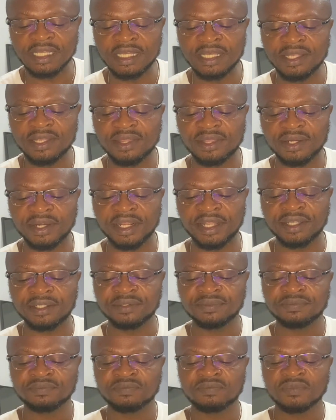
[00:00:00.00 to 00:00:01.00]
E3
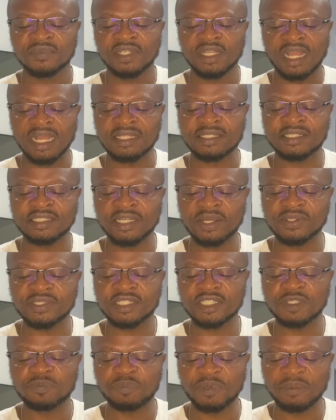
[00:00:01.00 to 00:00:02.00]
at
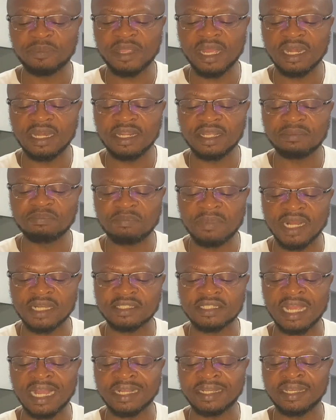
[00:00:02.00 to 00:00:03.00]
Chelsea's Premier League match
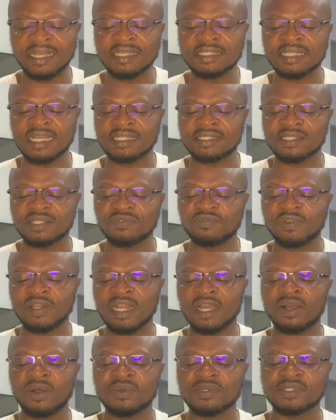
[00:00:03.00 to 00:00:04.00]
against Aston
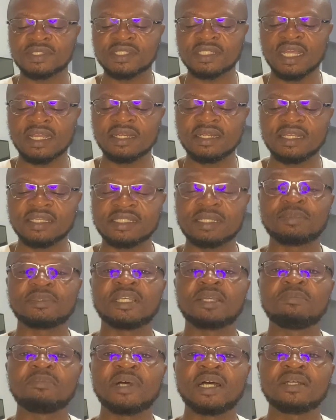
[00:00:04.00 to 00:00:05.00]
Villa on Sunday,
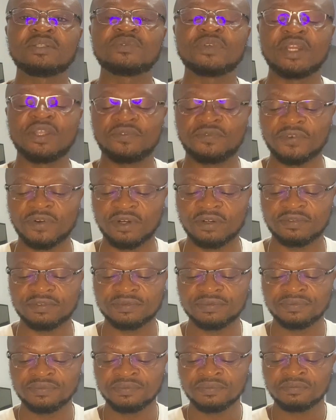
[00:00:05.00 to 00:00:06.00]
September 24th.
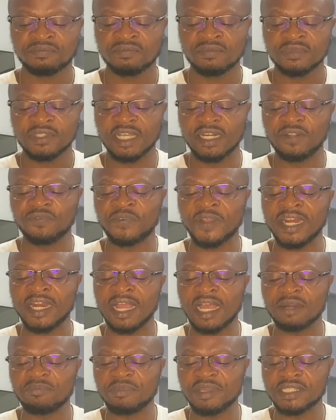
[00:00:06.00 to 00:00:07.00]
The defender
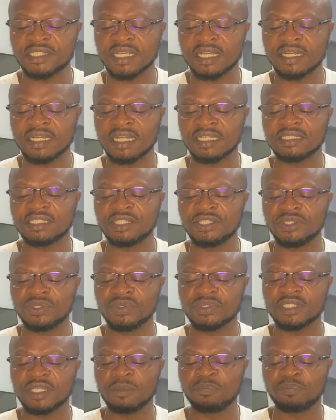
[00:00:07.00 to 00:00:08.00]
admitted that he
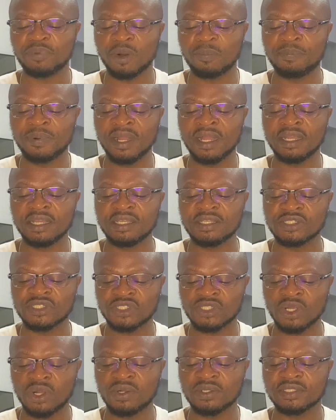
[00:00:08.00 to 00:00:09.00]
used improper,
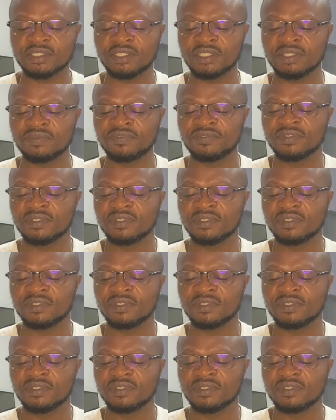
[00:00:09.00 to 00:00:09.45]
insulting